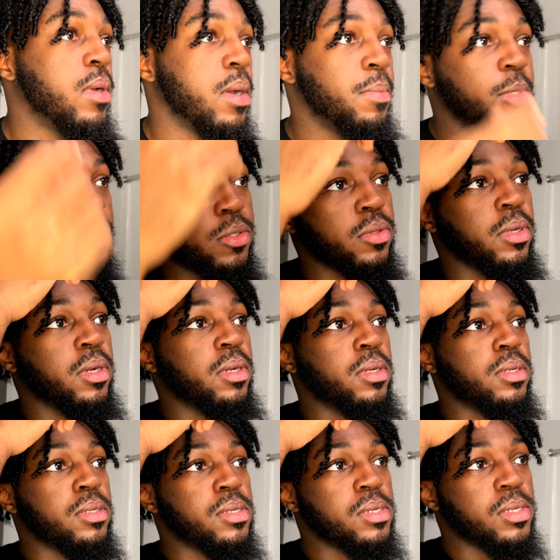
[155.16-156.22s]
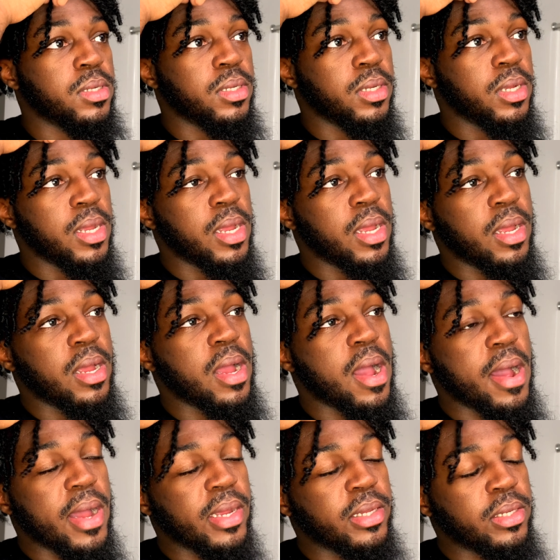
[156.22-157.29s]
I'm gonna show y'all how
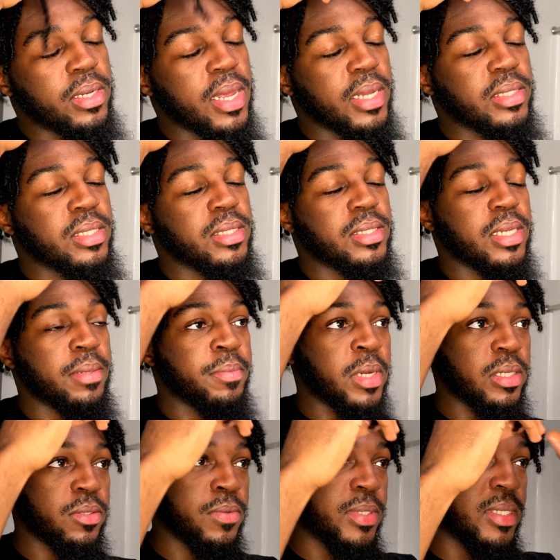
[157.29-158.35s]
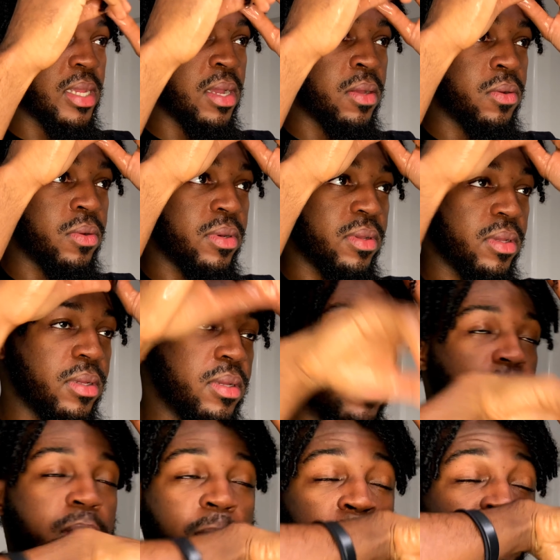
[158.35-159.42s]
I like to take my twist down on the
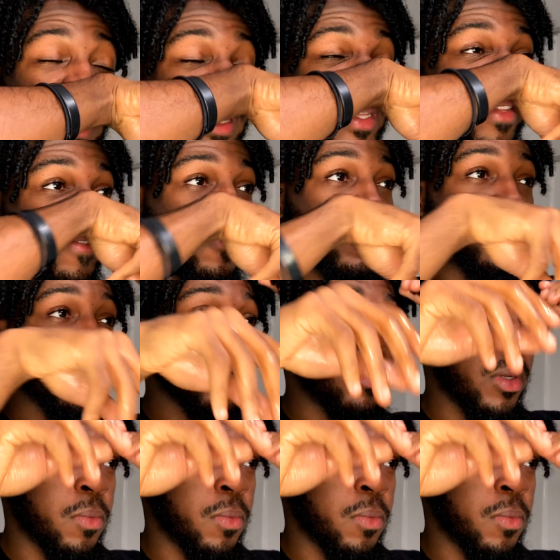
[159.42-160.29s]
first couple of